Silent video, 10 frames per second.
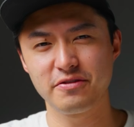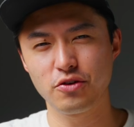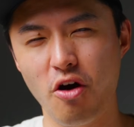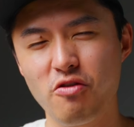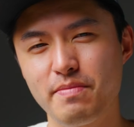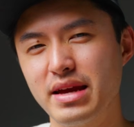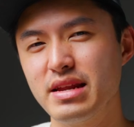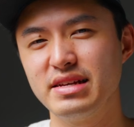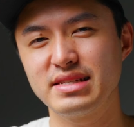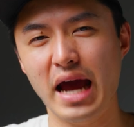
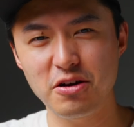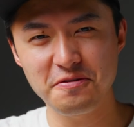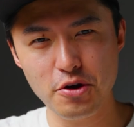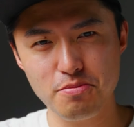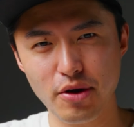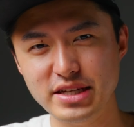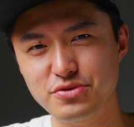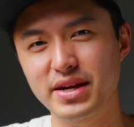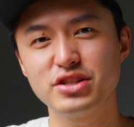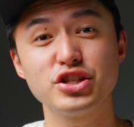Grovemade is out of your
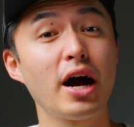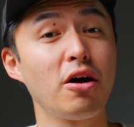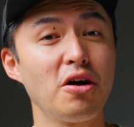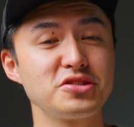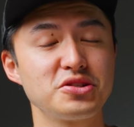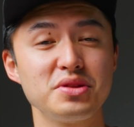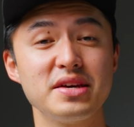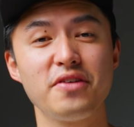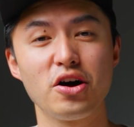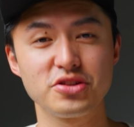price range, I'll also
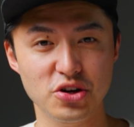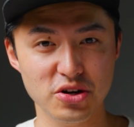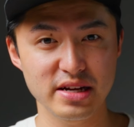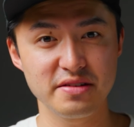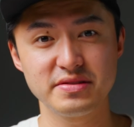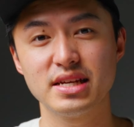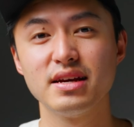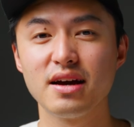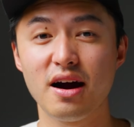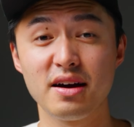leave alternatives
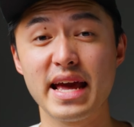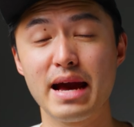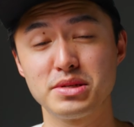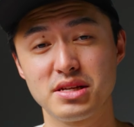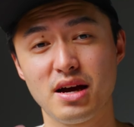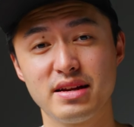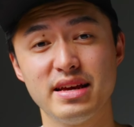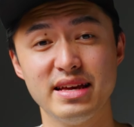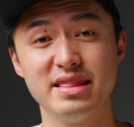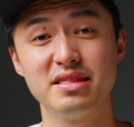on Amazon
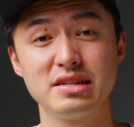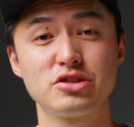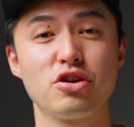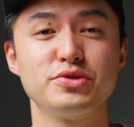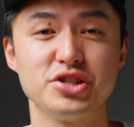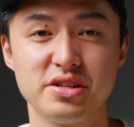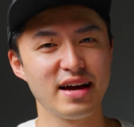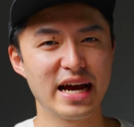in the description.